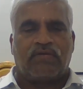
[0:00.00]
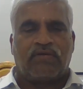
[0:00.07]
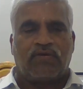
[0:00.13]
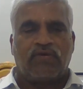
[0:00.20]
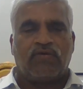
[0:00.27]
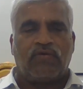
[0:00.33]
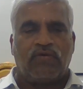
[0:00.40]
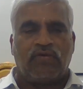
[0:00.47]

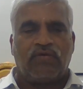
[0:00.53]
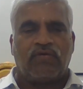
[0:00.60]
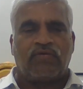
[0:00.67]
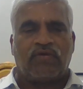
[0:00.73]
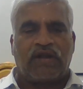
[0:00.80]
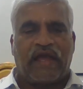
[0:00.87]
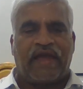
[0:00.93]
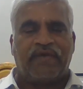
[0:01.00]
2
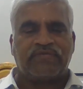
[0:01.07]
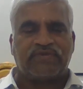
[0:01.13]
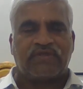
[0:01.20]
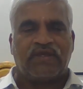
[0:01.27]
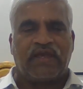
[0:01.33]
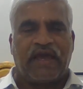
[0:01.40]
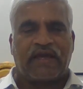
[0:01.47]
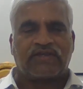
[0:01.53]
times
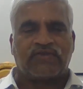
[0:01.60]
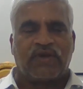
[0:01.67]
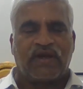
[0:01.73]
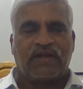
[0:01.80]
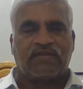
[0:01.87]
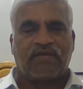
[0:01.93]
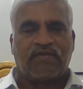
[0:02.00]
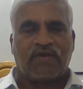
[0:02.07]
the actual
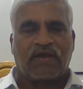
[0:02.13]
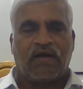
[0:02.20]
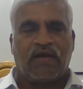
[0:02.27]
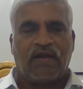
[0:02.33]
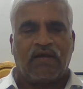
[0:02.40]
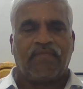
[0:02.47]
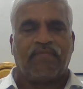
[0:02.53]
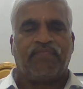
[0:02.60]
length of the
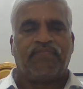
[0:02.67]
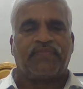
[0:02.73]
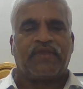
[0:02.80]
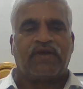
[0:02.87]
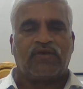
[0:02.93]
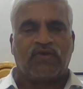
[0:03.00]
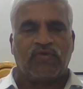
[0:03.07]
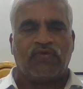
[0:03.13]
column,
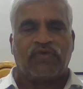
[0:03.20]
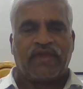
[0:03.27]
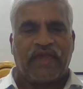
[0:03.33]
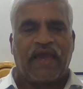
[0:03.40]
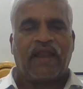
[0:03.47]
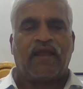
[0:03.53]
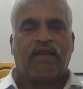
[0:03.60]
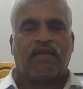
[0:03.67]

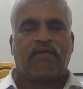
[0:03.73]
2L.